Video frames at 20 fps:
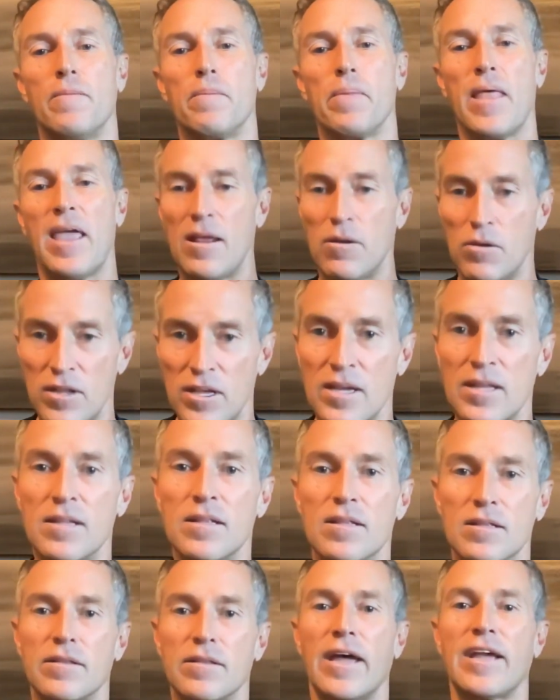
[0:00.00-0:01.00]
And then,
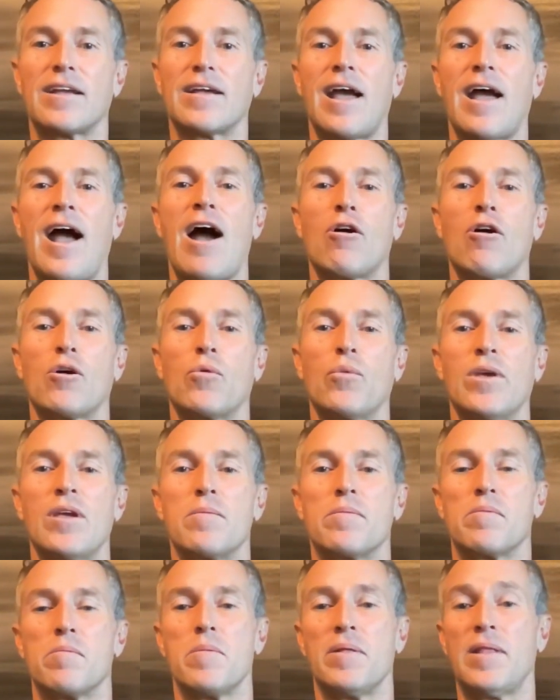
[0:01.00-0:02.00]
like, how can we
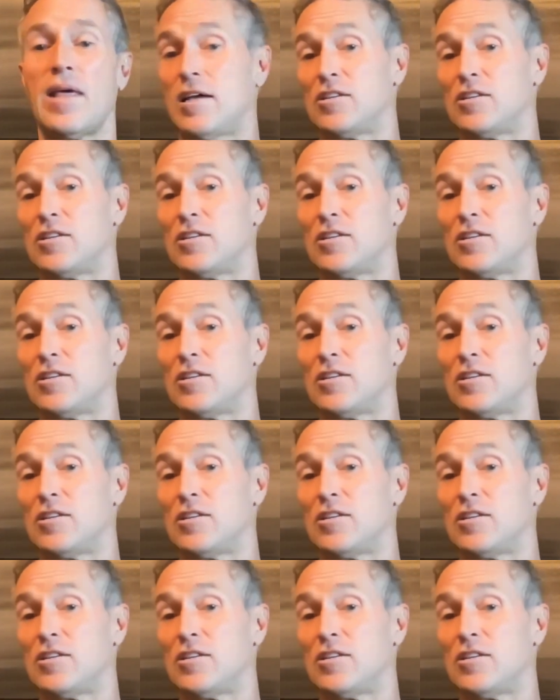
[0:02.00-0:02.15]
implement that?